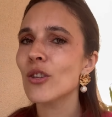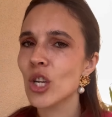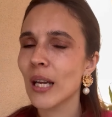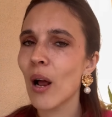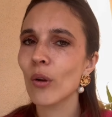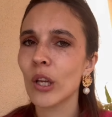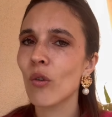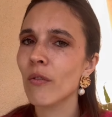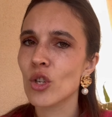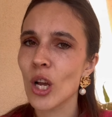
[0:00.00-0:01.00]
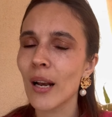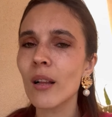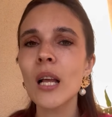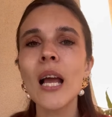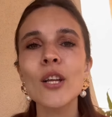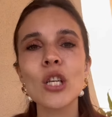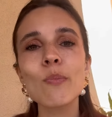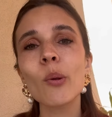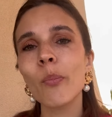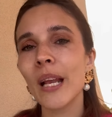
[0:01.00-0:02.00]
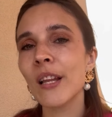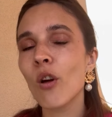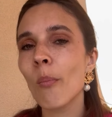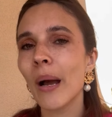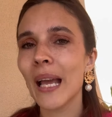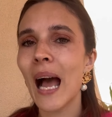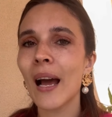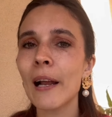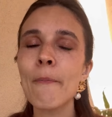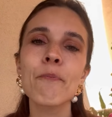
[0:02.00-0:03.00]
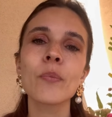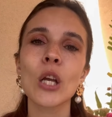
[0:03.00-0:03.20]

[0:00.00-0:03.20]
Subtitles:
Check it out here on the channel. Just put Benidorm by Anna